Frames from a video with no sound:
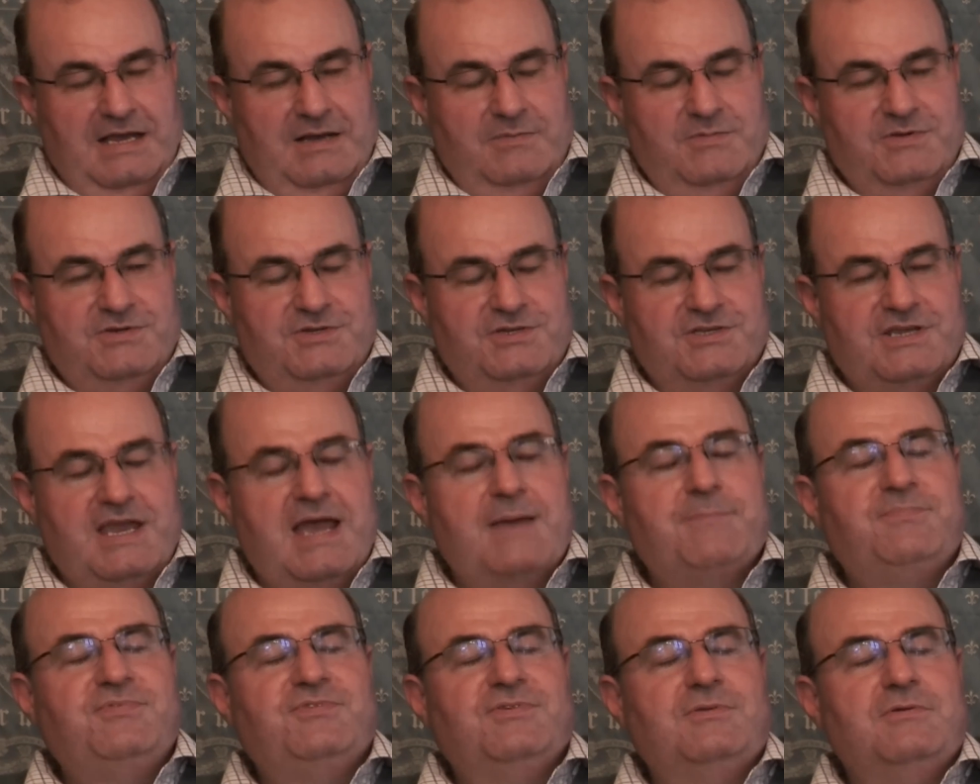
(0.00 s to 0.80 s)
which is
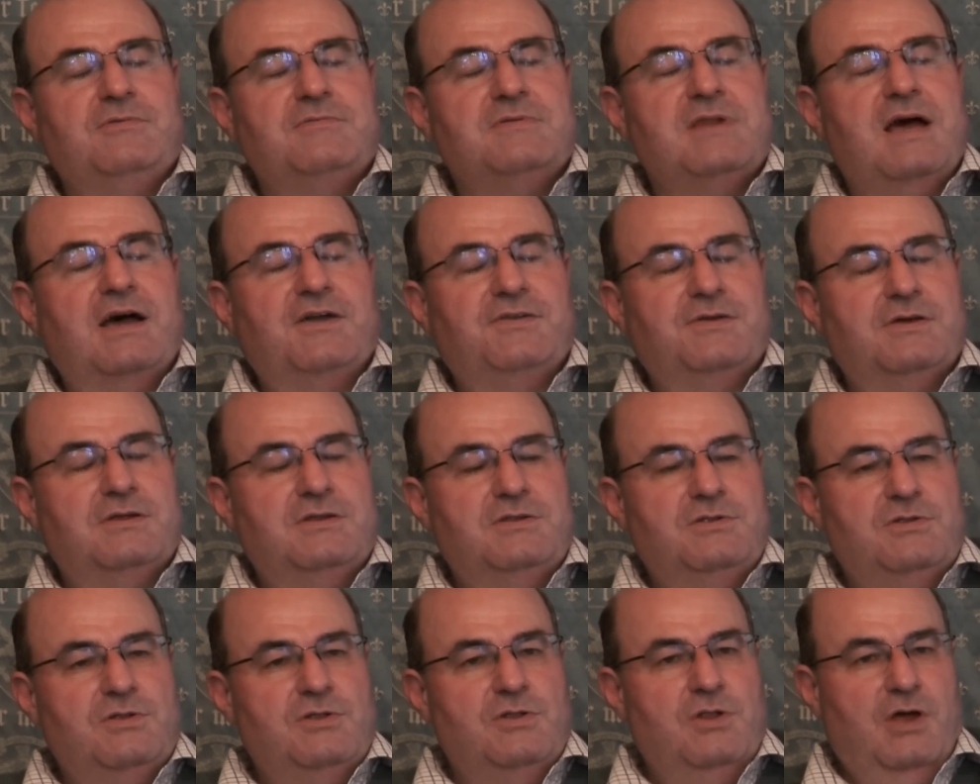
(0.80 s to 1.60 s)
absolute and
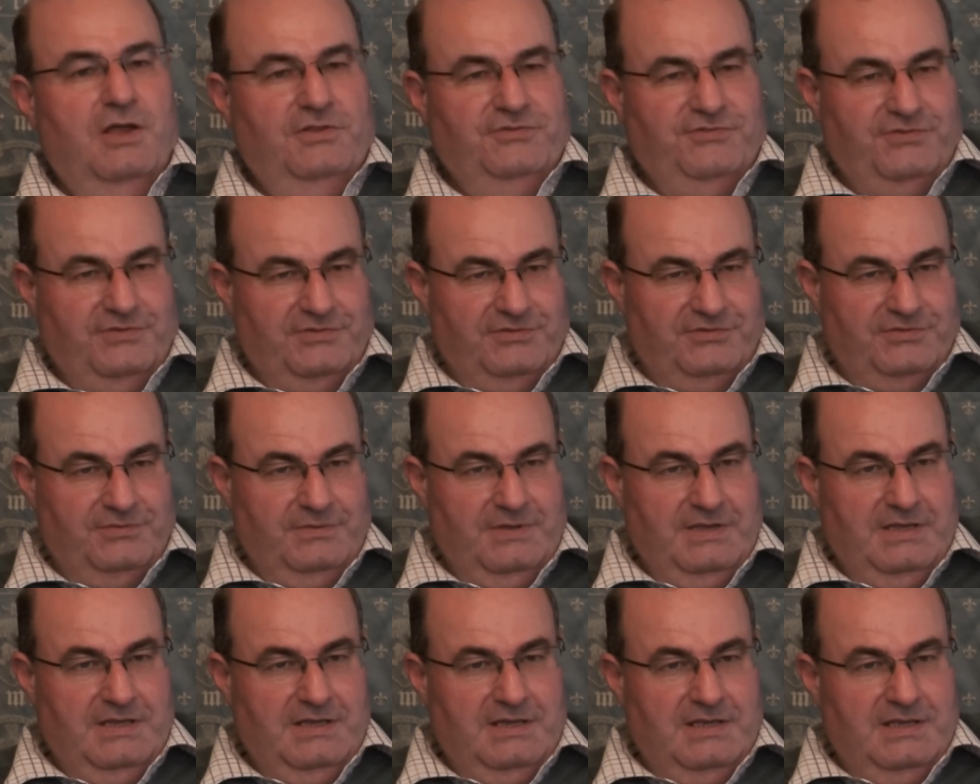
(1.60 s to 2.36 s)
utter nonsense.